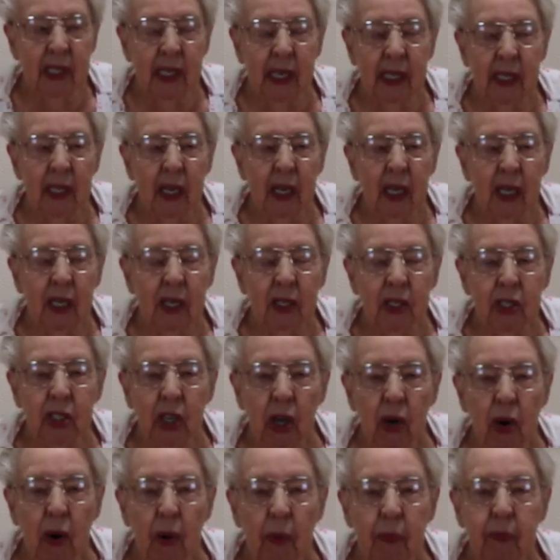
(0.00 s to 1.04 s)
See?
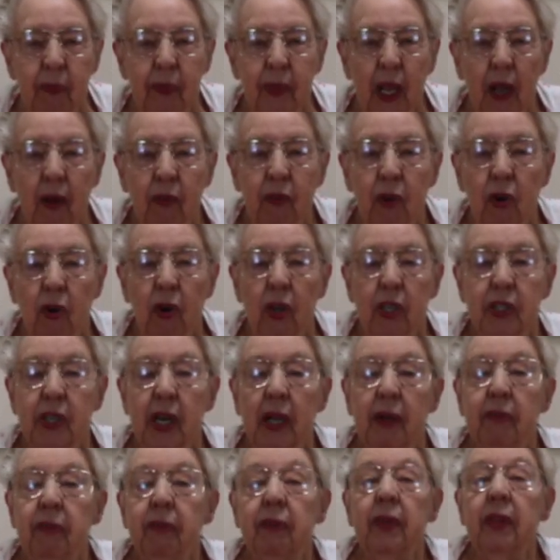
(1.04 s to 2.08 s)
So, of course,
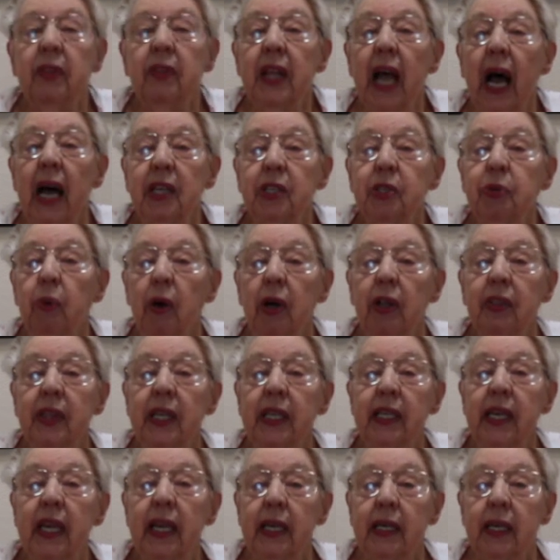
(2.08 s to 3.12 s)
that's what
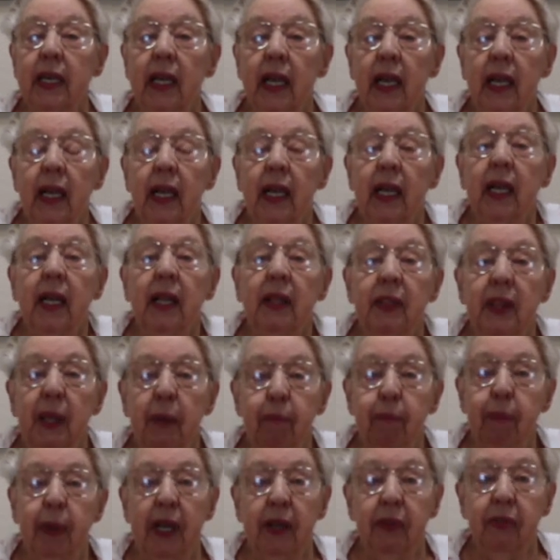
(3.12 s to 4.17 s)
they did. They
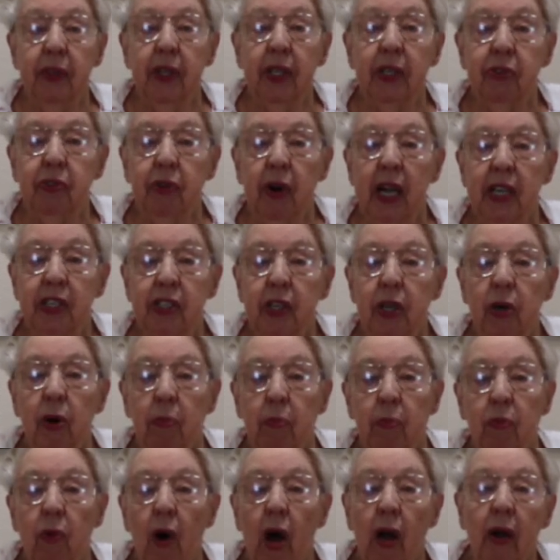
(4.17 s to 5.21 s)
pinned the dress
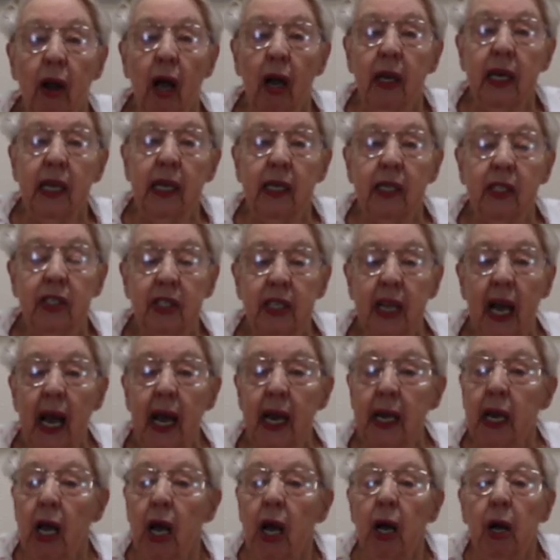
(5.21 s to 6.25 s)
up, one on each
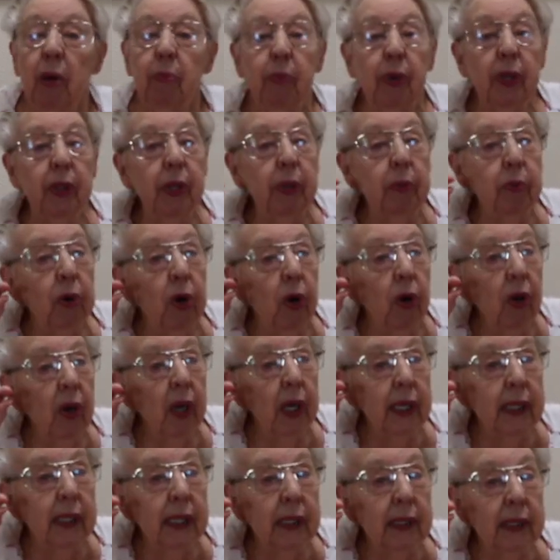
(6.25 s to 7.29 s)
side, but they were all
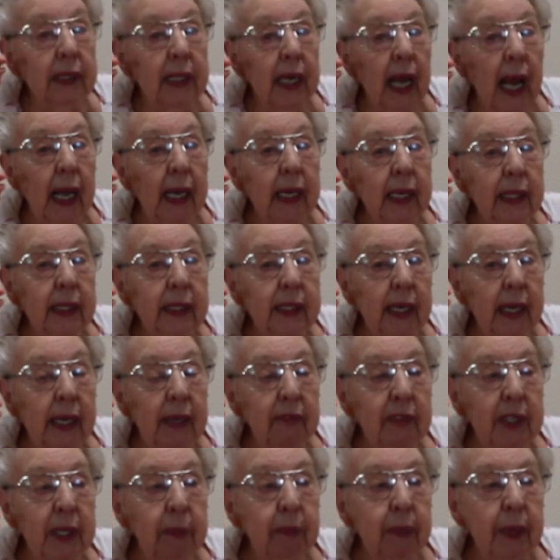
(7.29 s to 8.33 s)
little tiny
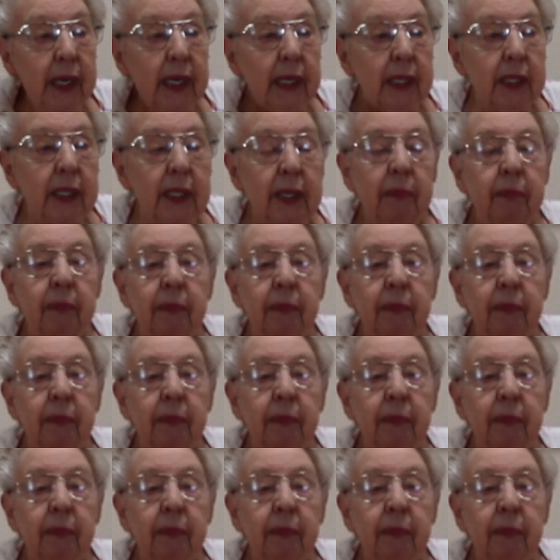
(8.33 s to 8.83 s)
safety pins.